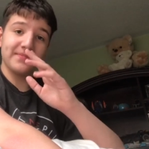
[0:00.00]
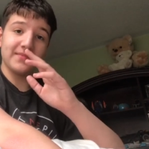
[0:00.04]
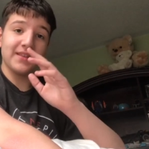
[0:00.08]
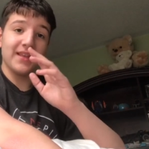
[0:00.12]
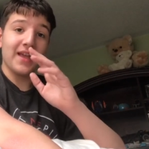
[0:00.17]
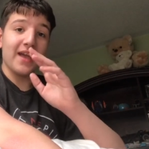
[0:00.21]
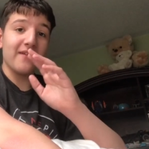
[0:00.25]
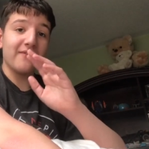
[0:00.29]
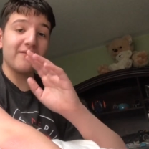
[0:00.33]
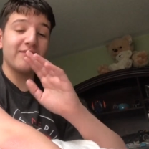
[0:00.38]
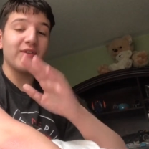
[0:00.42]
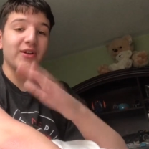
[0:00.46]

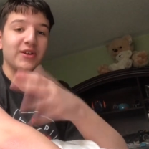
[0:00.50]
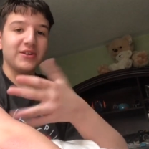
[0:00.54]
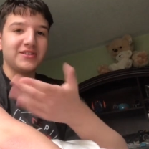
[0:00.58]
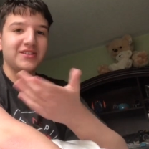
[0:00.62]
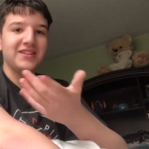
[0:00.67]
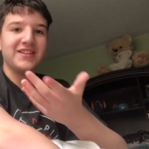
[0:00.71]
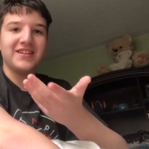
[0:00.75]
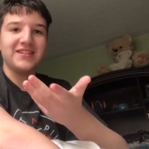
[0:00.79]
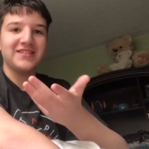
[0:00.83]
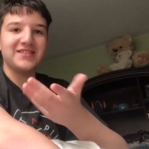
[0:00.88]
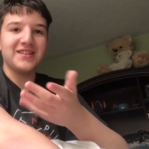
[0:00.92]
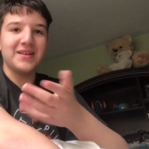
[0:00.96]
At first,
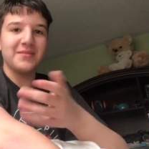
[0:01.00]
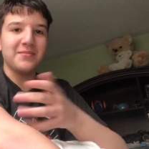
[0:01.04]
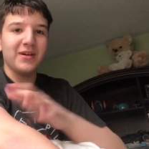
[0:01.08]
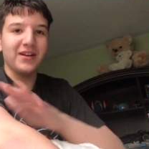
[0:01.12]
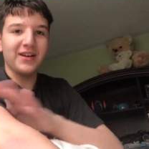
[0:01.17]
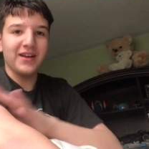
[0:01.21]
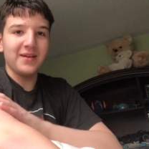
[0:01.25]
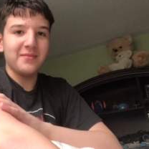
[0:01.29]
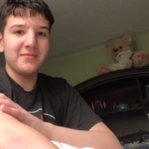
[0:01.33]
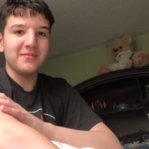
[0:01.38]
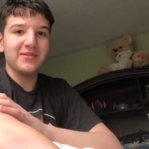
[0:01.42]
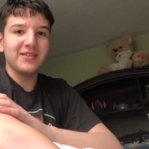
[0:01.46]
he didn't say my
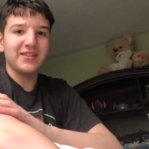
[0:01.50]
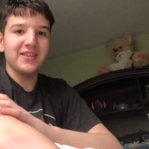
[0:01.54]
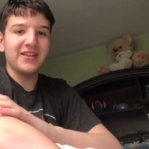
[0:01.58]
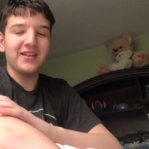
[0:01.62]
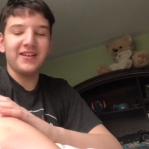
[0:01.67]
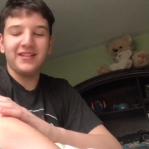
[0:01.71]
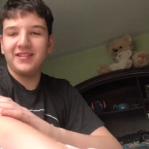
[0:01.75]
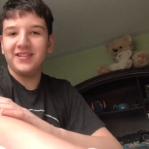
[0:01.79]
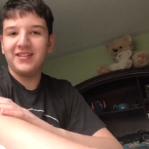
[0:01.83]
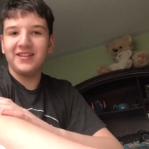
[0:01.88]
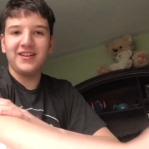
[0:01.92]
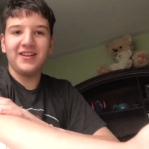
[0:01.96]
name, but
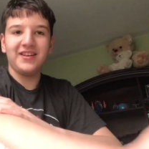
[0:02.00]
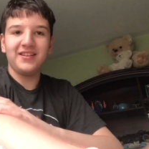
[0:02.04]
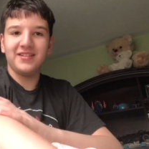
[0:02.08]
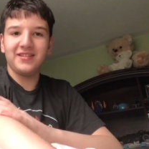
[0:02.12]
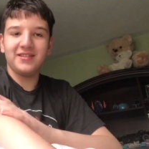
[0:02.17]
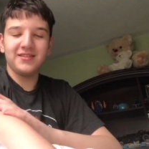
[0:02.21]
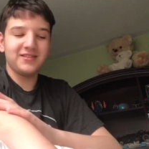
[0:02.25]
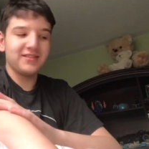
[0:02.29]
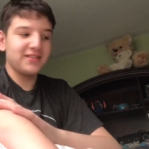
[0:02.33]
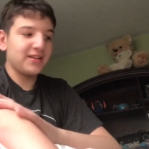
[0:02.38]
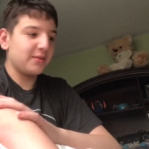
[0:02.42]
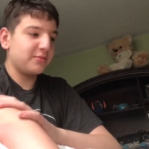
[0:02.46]
then he did
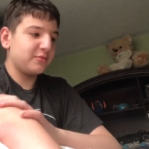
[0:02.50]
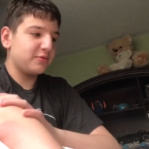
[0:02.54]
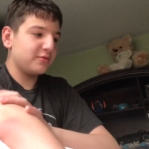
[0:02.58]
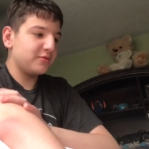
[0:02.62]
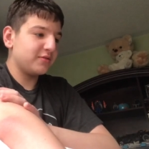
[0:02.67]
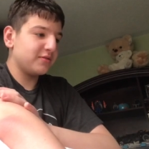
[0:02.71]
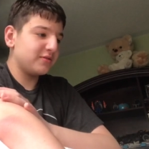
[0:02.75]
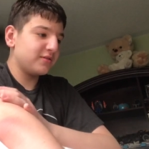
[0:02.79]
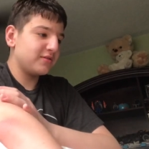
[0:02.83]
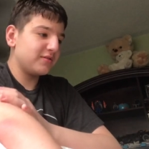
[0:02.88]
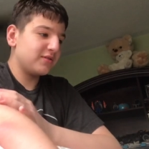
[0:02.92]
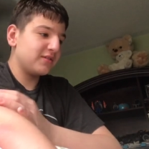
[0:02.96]
a couple,
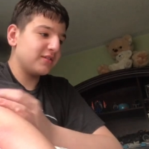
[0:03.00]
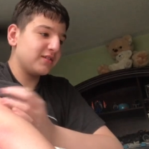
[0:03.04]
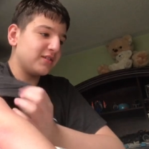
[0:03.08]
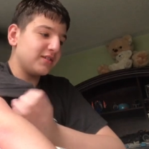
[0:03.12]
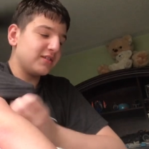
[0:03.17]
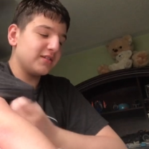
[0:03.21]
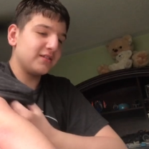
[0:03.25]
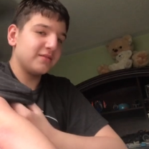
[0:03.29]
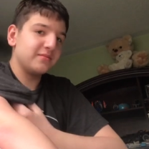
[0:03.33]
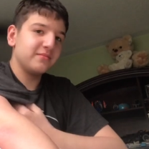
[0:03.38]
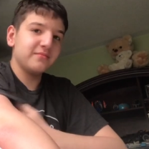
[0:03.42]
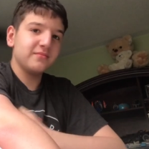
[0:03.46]

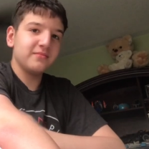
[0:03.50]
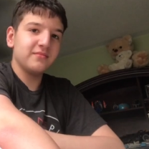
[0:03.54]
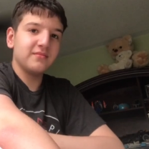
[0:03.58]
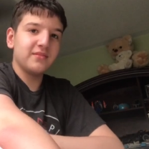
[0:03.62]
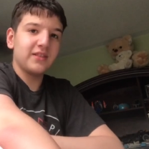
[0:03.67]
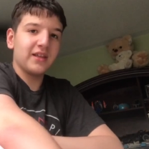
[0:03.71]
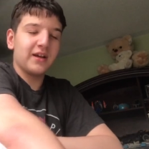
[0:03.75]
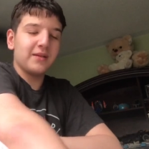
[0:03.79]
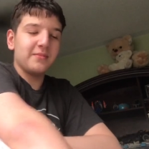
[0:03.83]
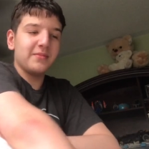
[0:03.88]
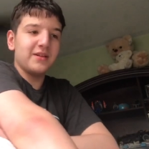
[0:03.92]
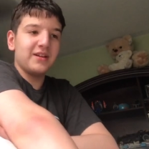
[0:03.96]
uh,
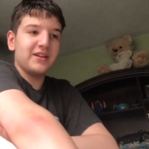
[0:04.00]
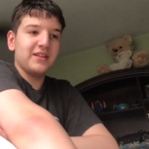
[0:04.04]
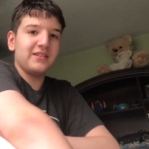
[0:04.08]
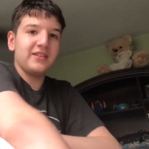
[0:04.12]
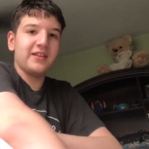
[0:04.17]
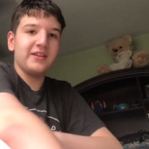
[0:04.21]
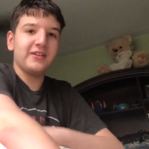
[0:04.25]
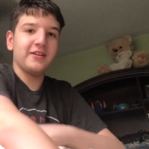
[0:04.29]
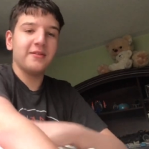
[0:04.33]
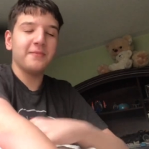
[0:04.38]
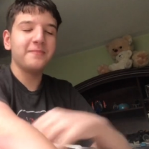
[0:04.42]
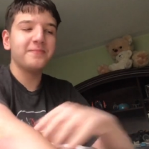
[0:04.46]
like a minute
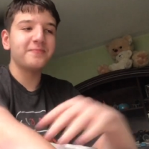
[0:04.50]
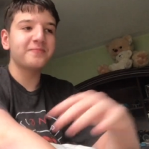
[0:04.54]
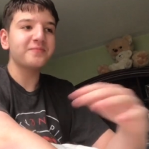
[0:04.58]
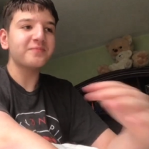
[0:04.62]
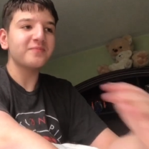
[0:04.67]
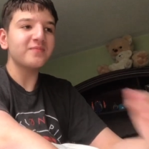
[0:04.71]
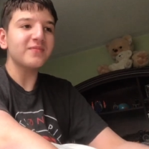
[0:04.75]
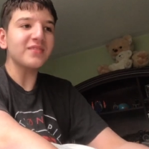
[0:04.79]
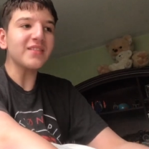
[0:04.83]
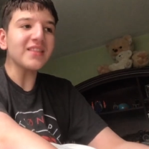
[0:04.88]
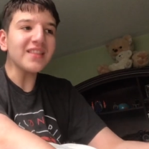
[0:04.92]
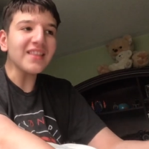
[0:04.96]
later.
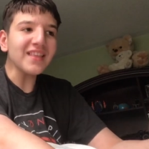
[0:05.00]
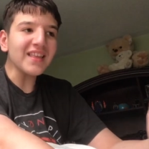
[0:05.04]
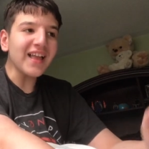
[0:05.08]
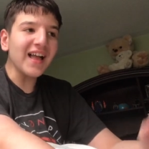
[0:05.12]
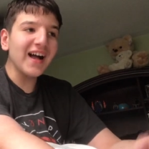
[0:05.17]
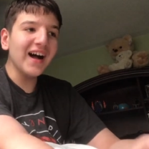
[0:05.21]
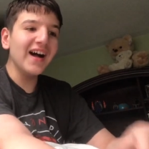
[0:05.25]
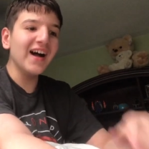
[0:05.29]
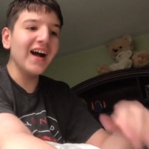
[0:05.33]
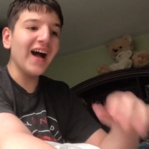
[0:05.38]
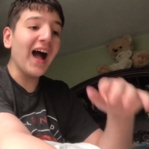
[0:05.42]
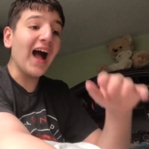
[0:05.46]

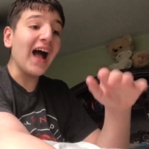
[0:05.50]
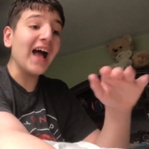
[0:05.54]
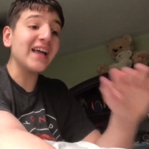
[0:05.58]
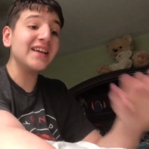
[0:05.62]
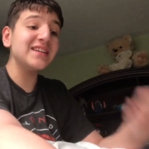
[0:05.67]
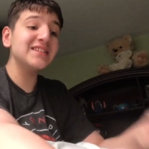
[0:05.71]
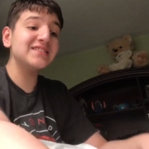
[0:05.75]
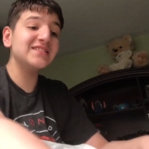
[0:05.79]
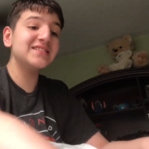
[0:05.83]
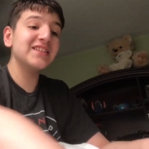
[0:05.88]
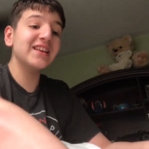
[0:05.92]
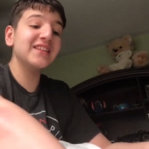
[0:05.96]

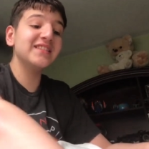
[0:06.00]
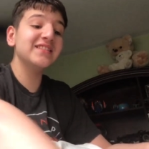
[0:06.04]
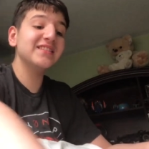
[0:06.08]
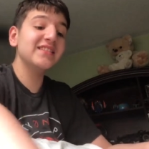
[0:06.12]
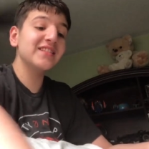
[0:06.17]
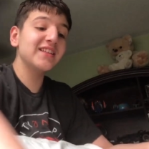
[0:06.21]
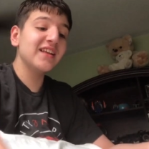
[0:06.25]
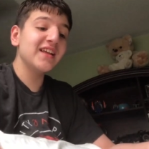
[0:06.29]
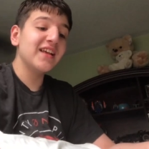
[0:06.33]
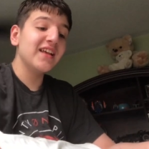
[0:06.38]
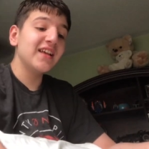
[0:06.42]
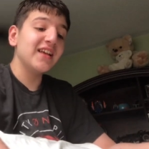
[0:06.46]
I said
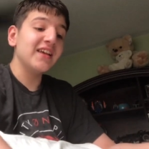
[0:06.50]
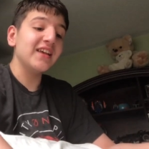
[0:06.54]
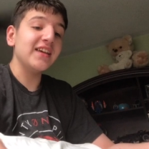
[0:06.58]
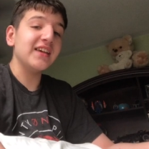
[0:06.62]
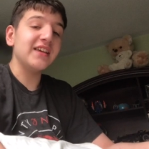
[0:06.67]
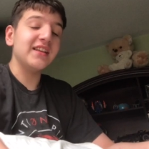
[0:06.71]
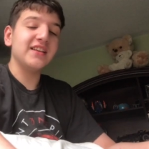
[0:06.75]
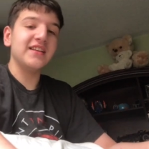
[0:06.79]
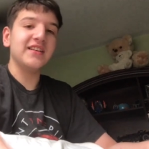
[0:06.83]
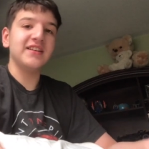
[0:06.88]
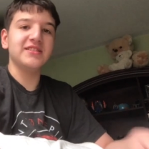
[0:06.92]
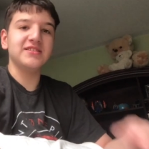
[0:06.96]

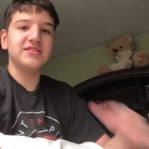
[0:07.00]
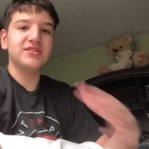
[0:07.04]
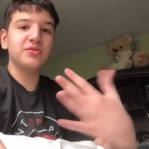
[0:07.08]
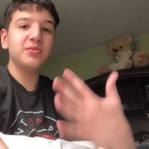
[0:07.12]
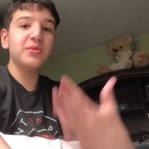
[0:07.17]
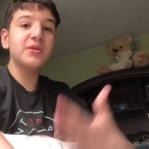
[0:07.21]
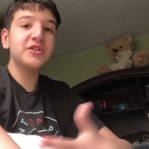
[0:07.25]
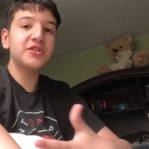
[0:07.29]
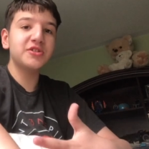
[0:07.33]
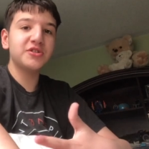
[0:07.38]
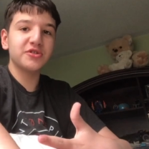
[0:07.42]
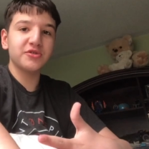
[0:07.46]
in his
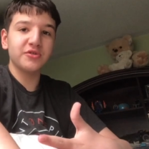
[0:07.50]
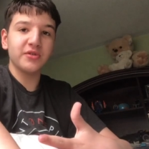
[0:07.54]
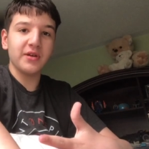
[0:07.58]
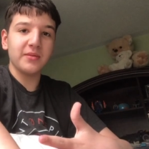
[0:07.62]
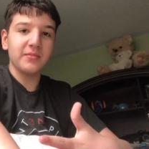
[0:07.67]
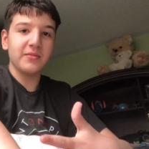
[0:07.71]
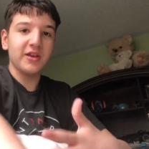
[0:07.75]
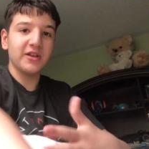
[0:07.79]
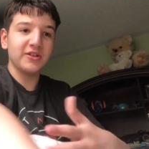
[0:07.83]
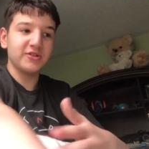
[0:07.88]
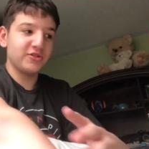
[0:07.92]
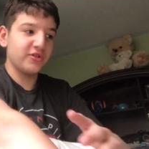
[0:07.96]
Twitch
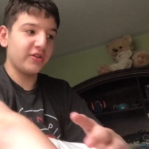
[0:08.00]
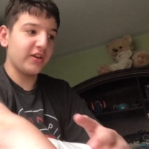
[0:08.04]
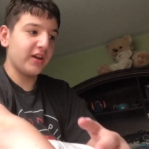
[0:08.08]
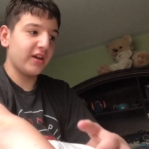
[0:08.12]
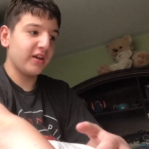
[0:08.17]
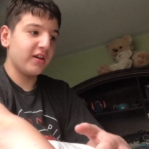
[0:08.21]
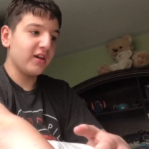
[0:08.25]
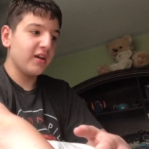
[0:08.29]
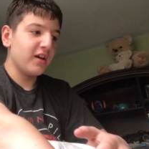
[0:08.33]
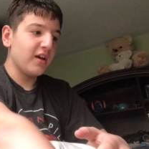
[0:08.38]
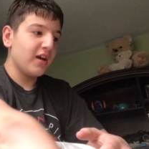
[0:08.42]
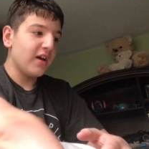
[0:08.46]
stream
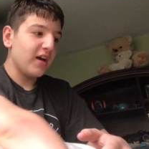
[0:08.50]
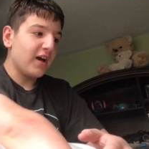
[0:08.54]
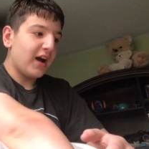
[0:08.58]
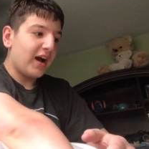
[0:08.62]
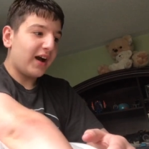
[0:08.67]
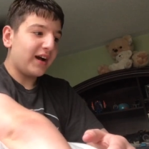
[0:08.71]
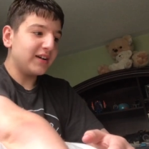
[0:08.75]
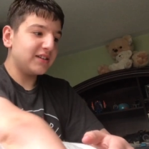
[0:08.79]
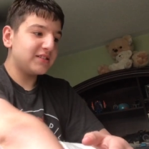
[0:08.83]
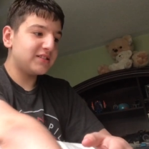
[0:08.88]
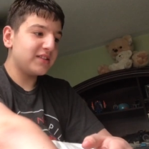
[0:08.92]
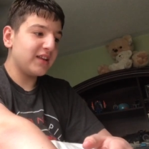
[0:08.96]
yesterday,
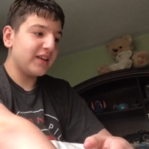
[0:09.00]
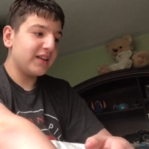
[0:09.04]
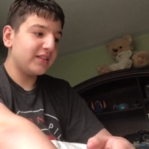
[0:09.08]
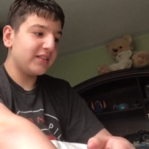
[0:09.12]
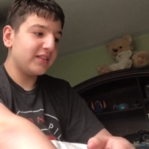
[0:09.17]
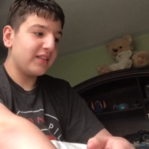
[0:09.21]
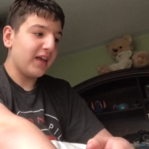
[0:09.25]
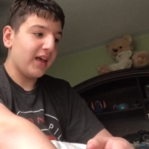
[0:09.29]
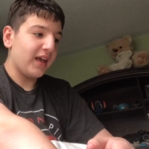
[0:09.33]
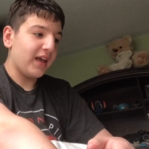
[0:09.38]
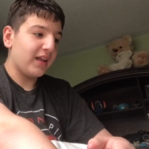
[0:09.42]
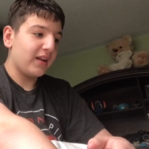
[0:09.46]
I
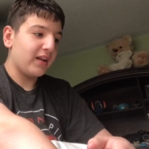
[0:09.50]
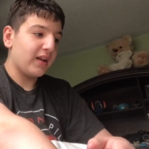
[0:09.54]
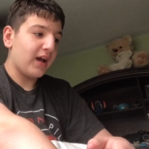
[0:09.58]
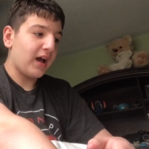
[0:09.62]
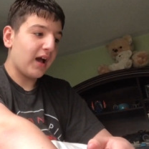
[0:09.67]
said that